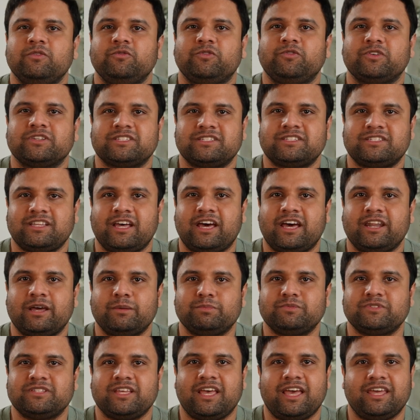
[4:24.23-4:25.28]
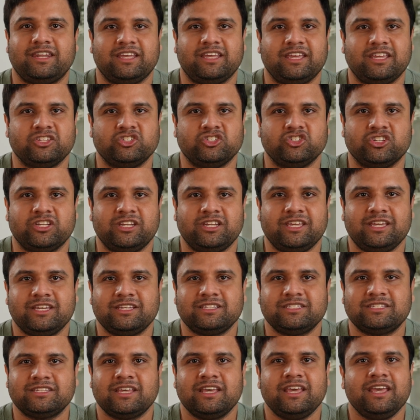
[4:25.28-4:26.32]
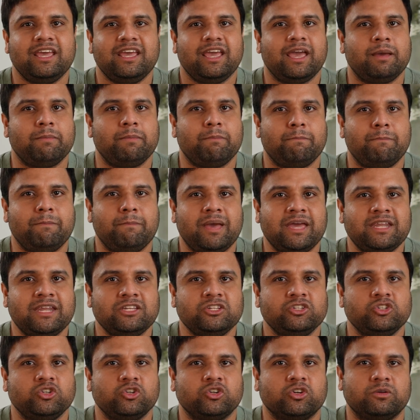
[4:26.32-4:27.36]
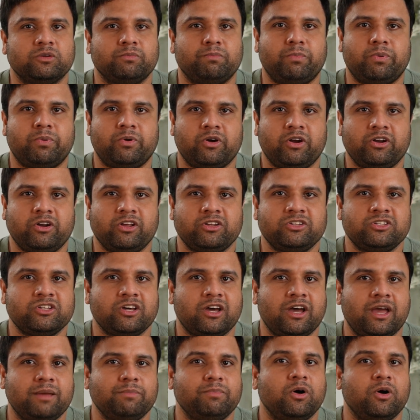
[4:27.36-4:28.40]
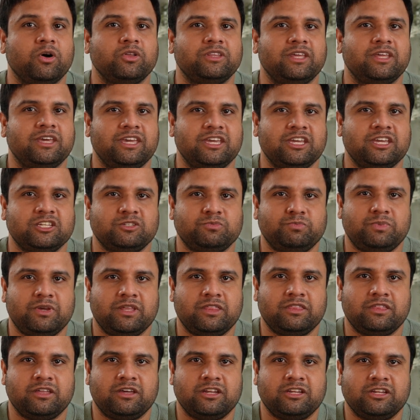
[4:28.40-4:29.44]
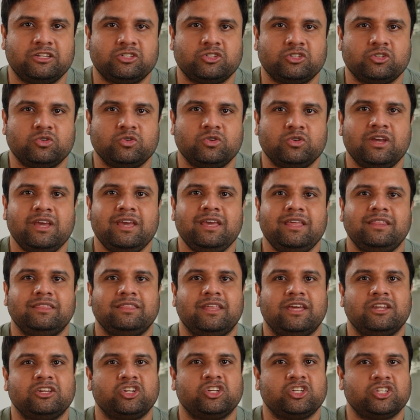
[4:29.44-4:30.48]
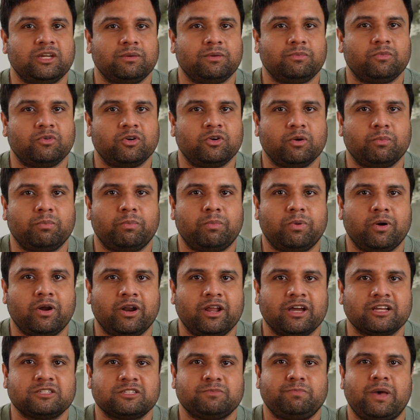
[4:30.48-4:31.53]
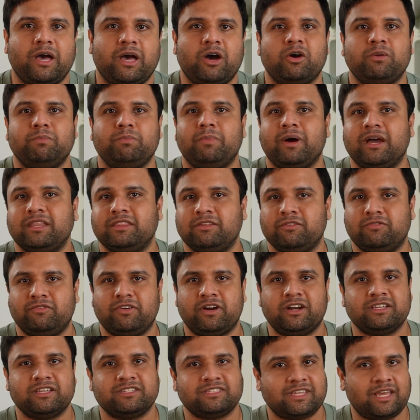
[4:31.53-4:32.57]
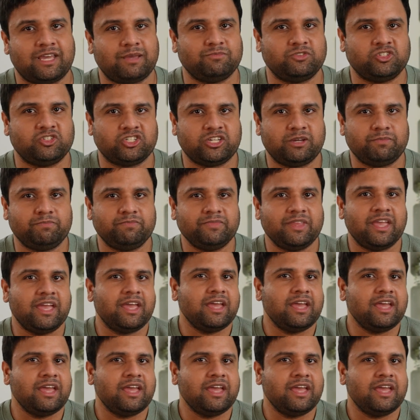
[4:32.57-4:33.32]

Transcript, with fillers: For startups and engineers, it meant you could prototype on the E S P thirty-two, then ship real products powered by the very same chip.